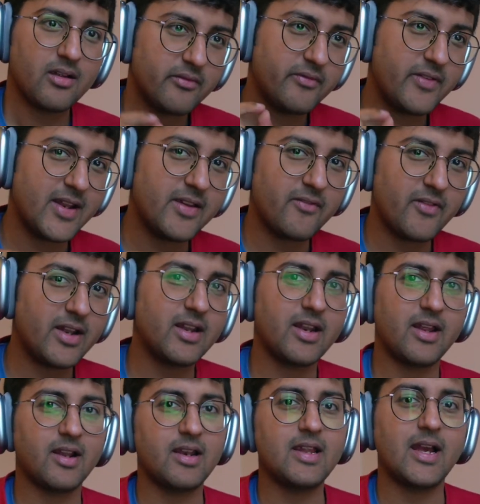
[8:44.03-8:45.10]
Very, very
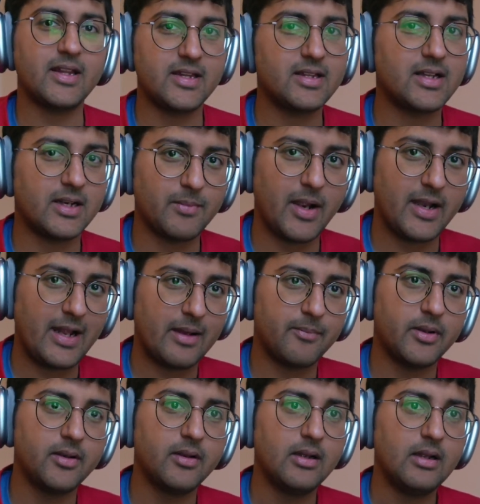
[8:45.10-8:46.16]
rarely, I think that might
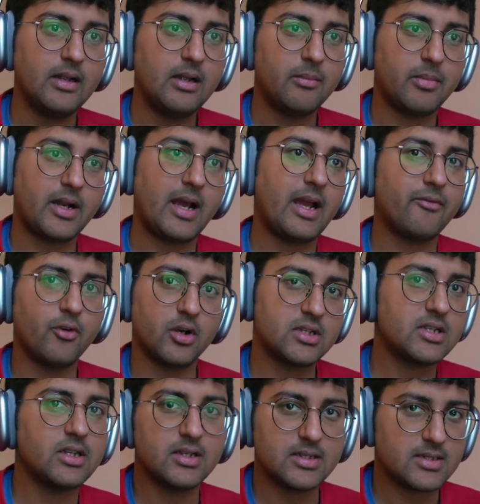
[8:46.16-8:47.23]
happen, but I have not
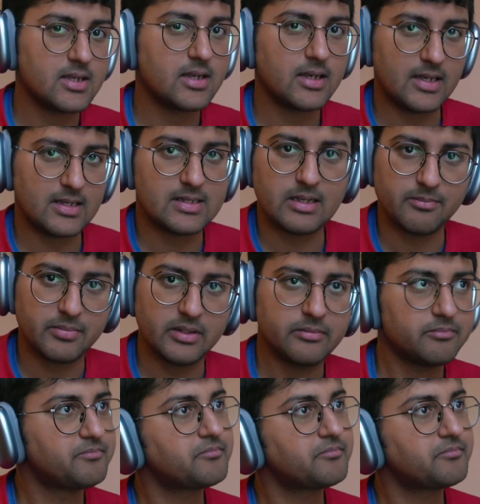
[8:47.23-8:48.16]
seen a single example.